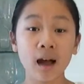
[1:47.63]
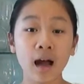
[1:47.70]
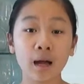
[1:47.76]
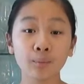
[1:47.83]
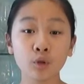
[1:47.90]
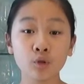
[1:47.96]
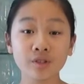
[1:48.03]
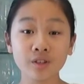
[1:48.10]

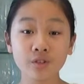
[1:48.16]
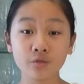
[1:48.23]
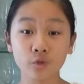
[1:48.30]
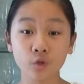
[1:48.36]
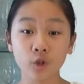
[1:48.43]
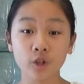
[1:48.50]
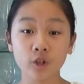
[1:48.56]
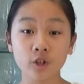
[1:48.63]
I'm using
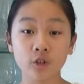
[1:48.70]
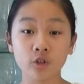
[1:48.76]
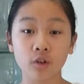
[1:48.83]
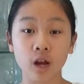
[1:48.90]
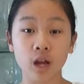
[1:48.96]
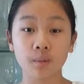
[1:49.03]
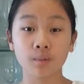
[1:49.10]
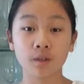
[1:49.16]
400
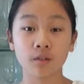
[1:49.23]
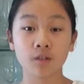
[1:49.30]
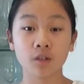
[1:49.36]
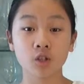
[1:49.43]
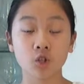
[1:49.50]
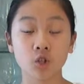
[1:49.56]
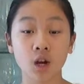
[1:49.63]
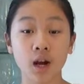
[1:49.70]
grams of
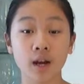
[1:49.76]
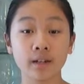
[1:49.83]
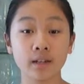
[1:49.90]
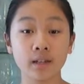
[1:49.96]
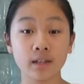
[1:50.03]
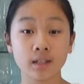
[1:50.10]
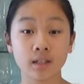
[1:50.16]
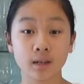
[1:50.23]
this
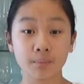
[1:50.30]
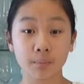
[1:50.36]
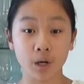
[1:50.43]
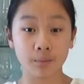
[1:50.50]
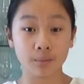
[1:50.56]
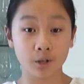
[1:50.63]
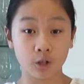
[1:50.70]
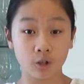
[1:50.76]
Chinese
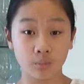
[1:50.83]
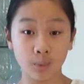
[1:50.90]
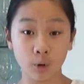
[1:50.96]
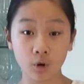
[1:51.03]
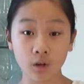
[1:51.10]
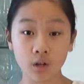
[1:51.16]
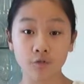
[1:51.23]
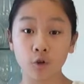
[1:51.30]
barbecue
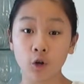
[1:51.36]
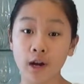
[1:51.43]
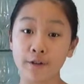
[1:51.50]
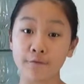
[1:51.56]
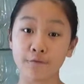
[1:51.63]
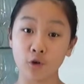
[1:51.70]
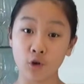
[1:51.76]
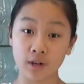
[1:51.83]
pork for a
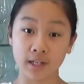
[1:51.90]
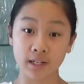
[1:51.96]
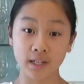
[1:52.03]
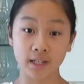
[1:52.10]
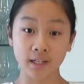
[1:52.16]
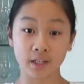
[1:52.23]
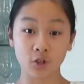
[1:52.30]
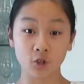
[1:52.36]

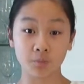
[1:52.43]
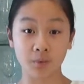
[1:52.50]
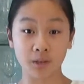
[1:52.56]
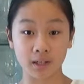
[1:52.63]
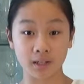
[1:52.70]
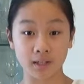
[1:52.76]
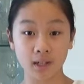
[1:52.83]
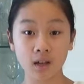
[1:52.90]
14-inch
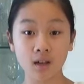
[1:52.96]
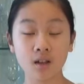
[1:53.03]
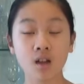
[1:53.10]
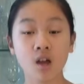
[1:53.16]
pizza,